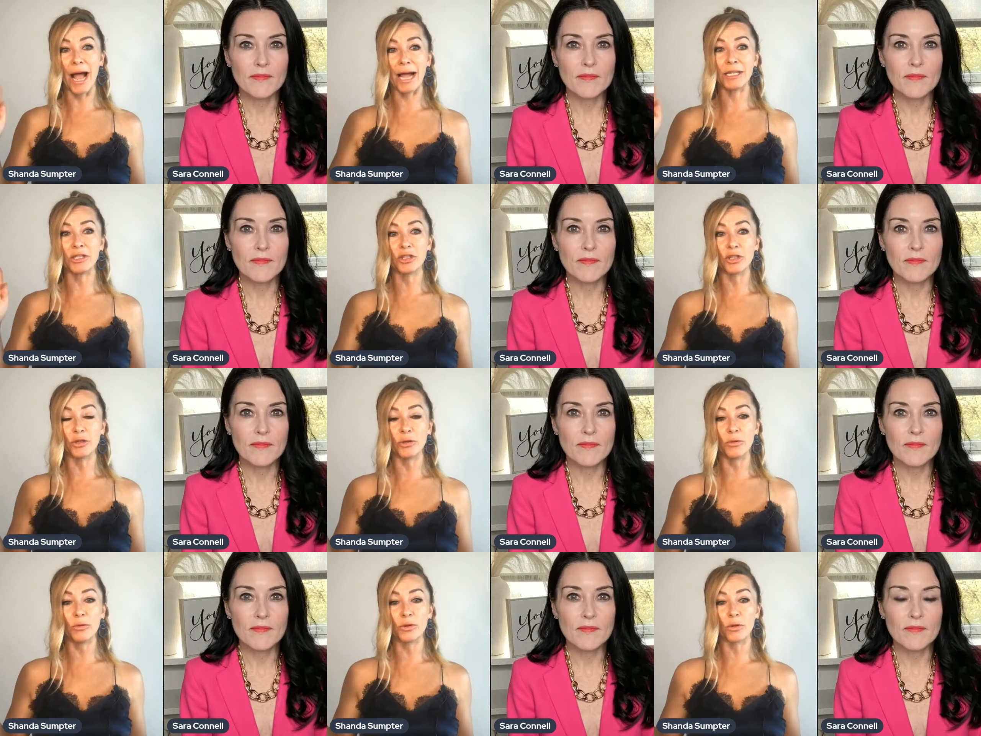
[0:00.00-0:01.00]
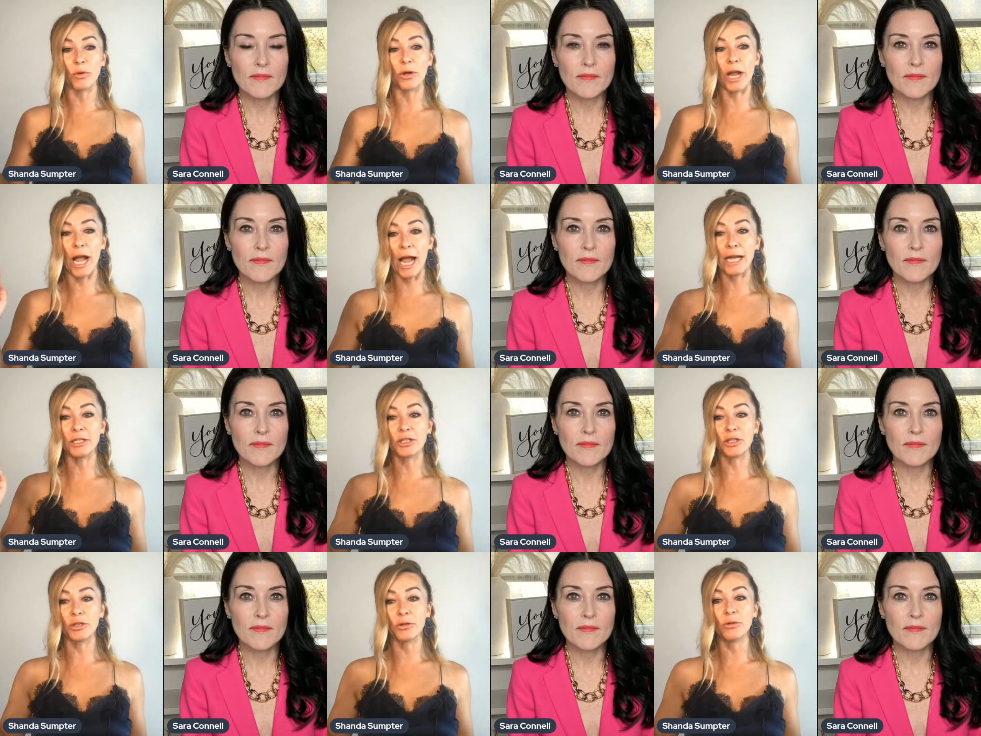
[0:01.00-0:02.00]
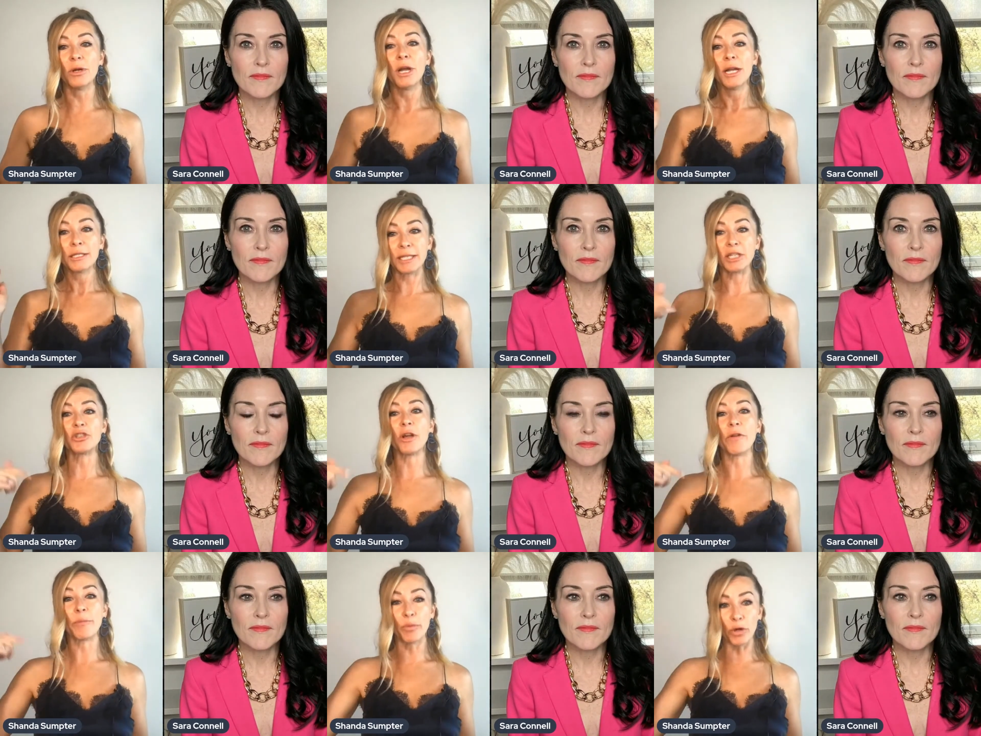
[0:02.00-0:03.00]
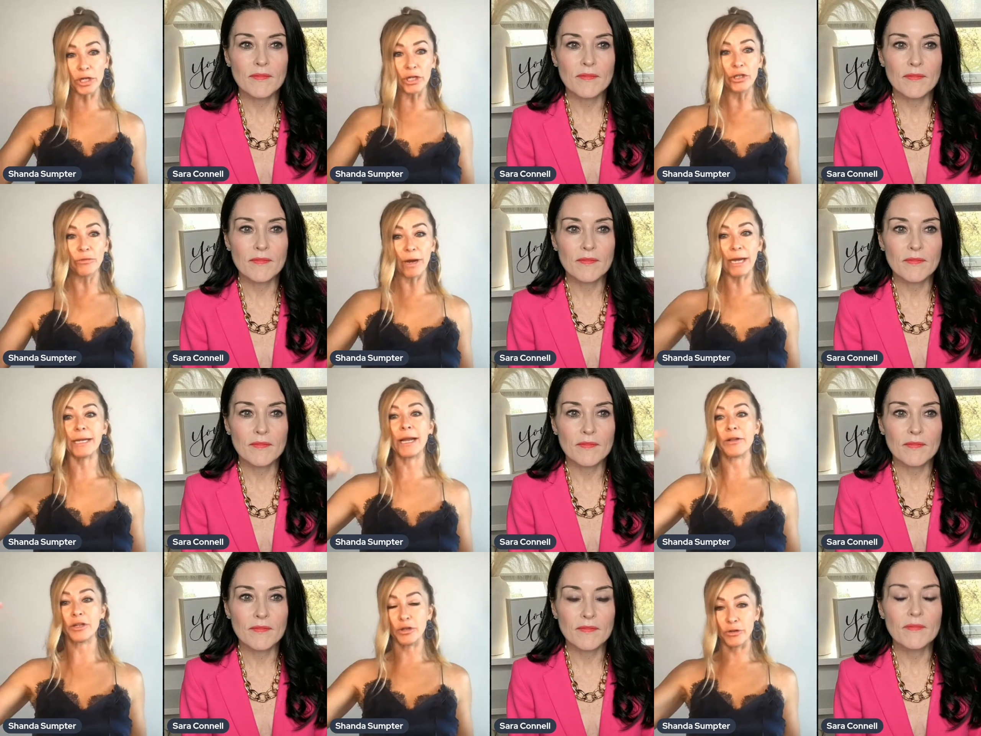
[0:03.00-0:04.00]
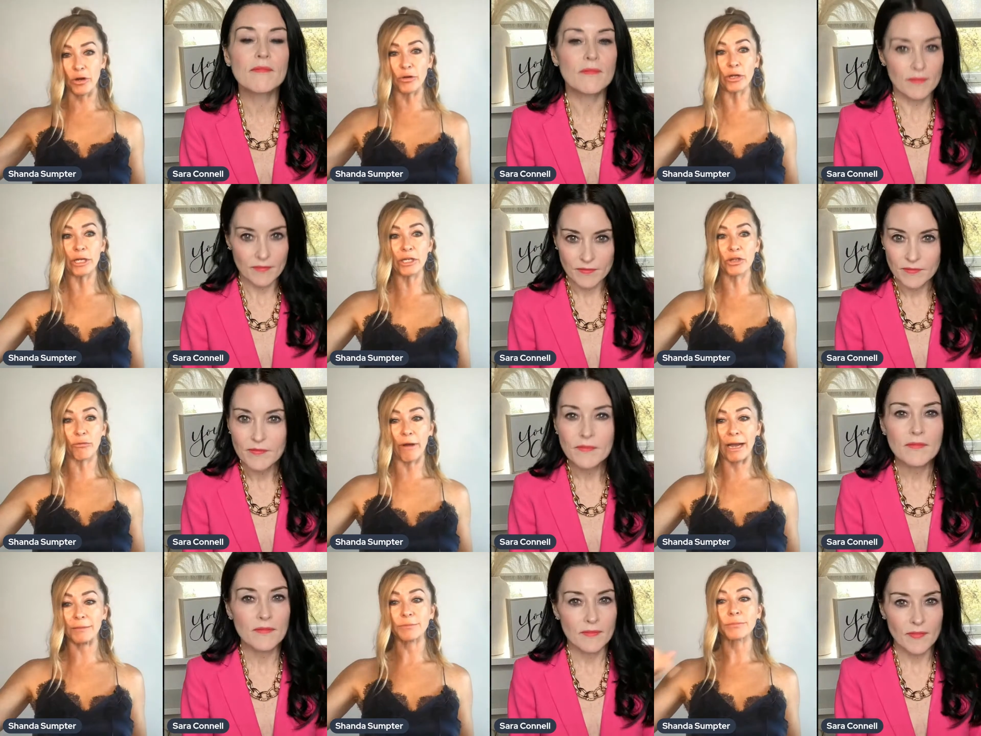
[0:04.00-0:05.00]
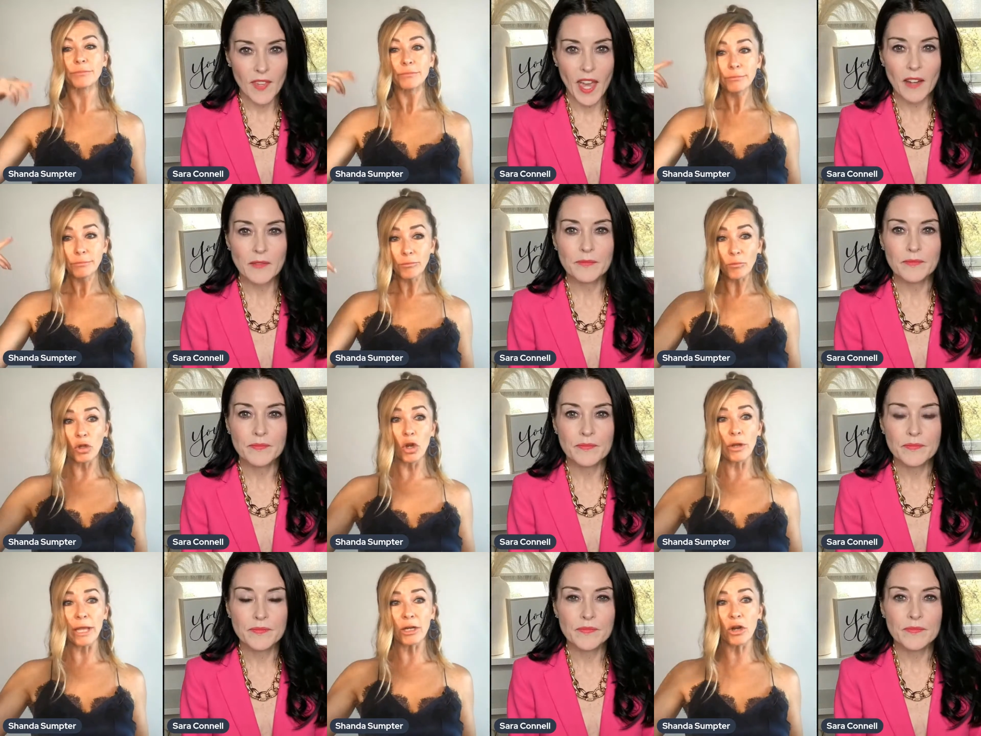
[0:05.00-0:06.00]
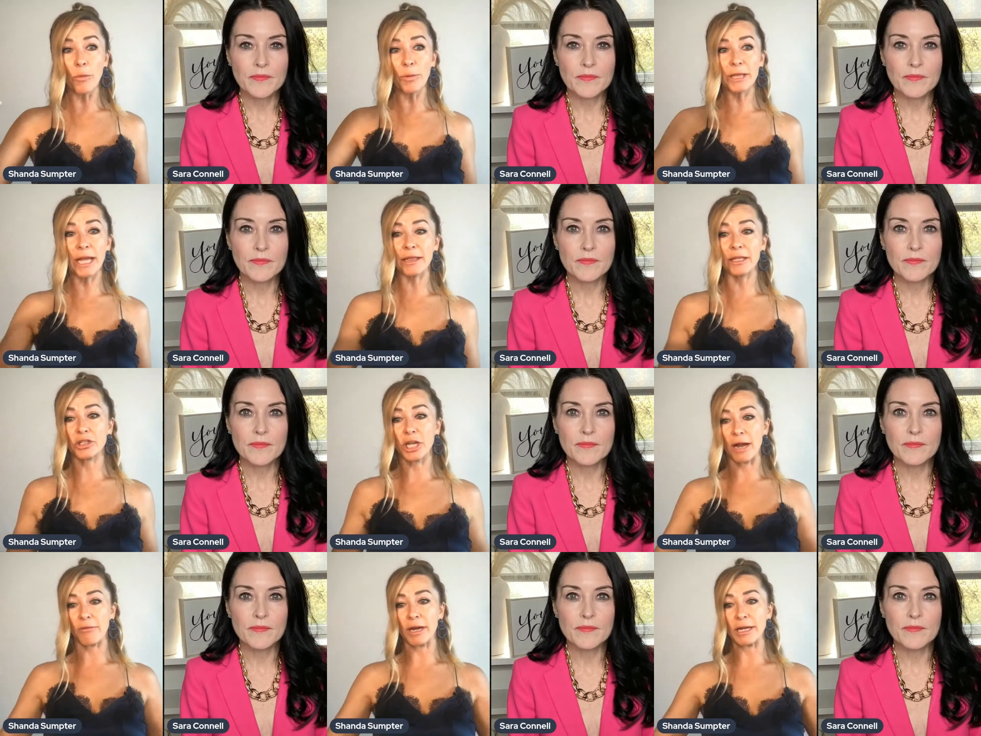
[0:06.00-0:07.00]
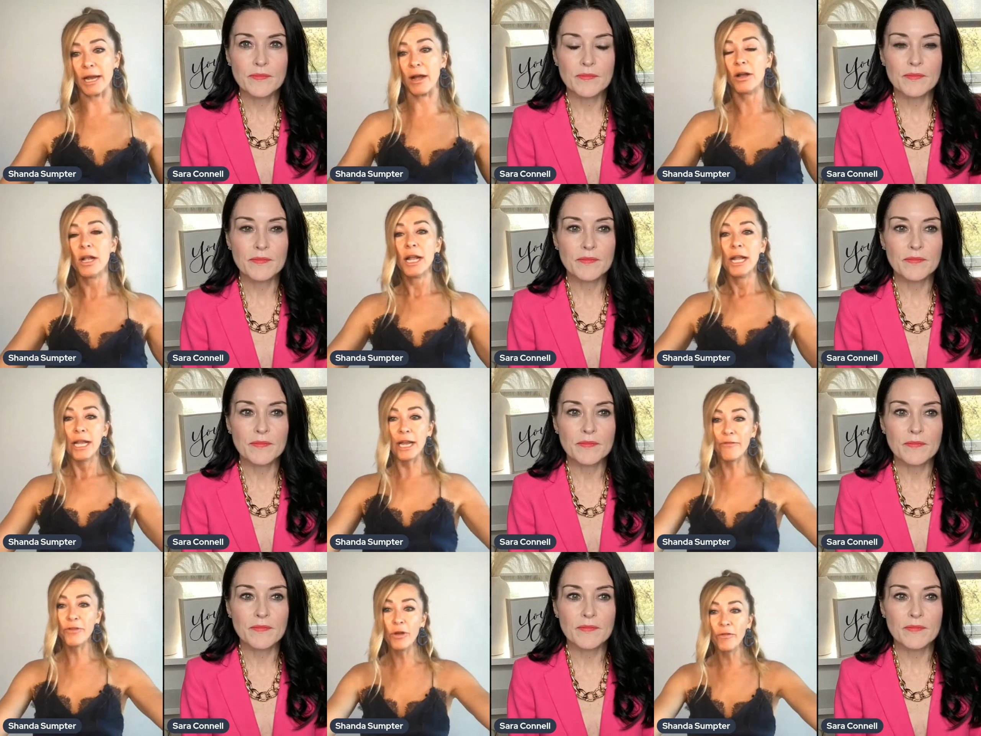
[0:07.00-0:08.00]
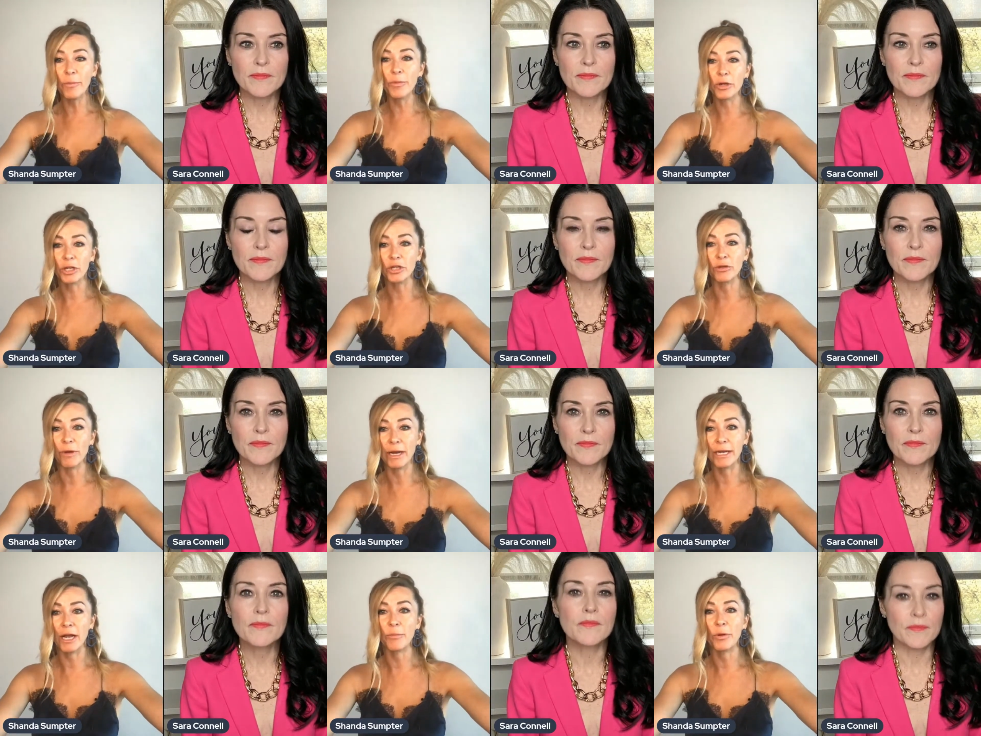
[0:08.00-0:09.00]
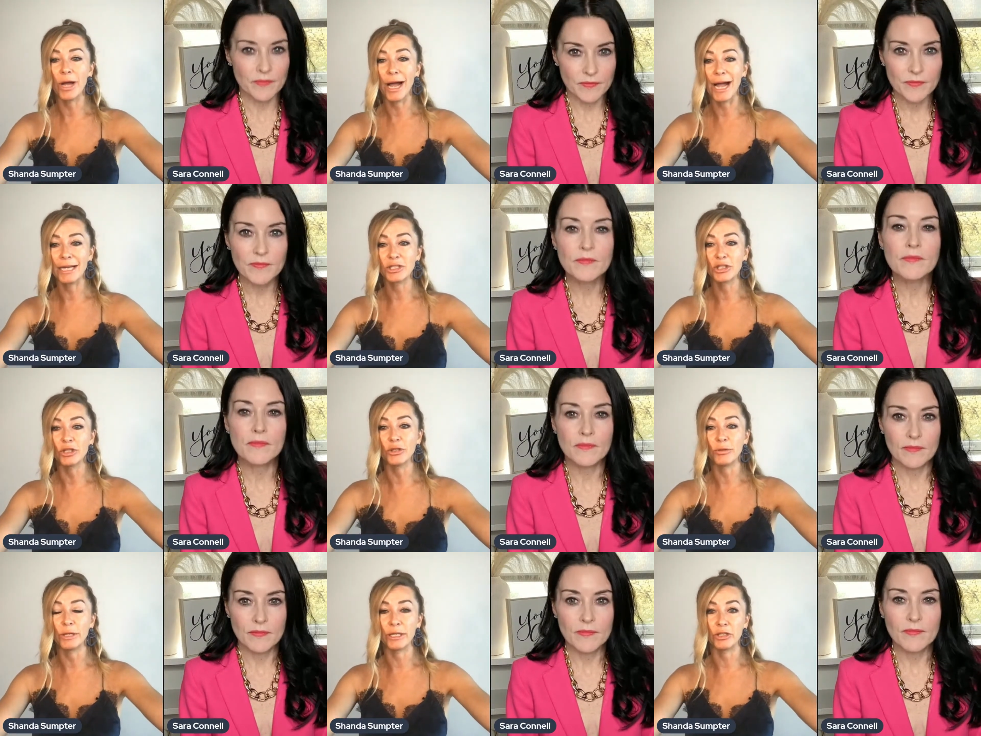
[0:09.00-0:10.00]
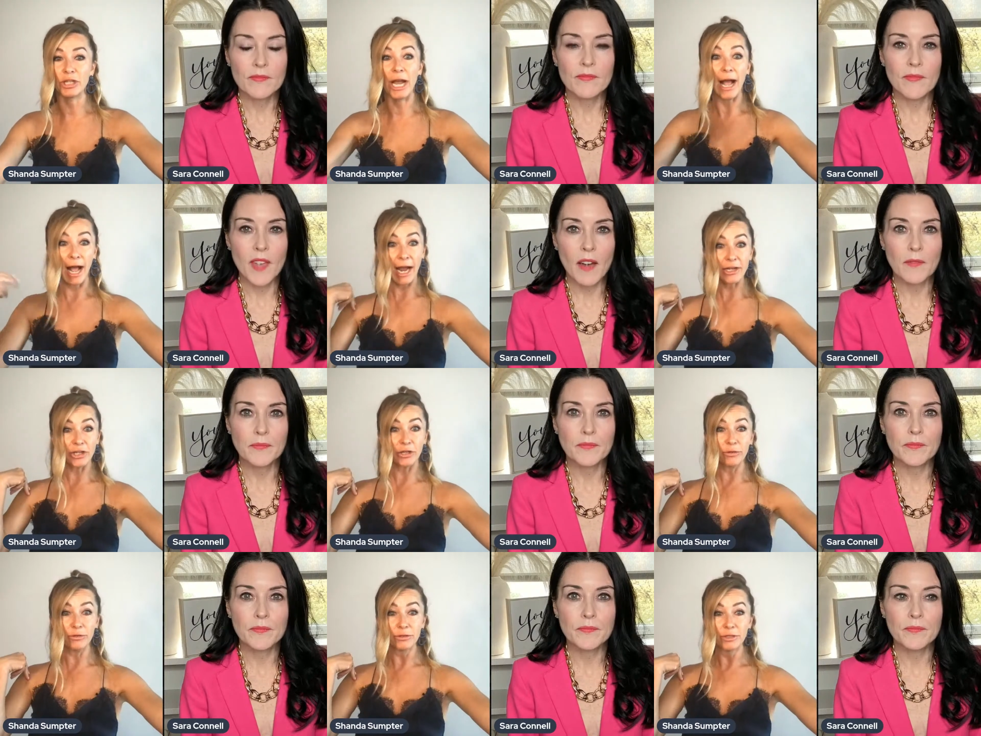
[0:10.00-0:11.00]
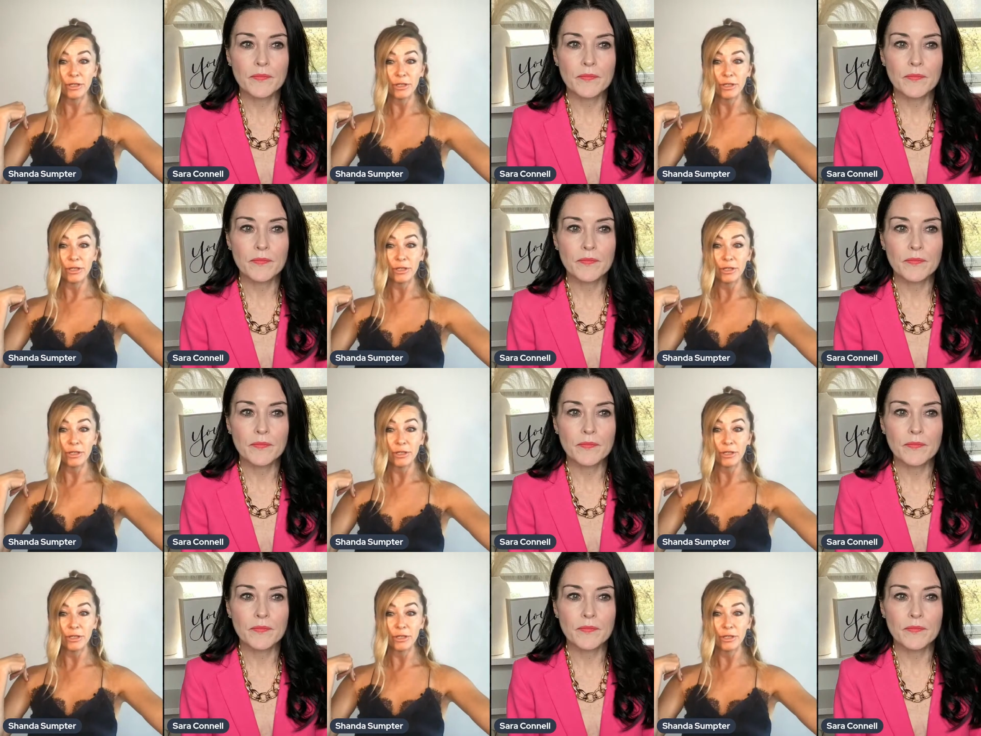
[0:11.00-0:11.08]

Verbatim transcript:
Speaker 1: I do. The word I do says you have a book in you right now that you know you need to write. Yeah. Go that go put that in the chat right now. If you have a book in you right now, put I do in the chat. I do.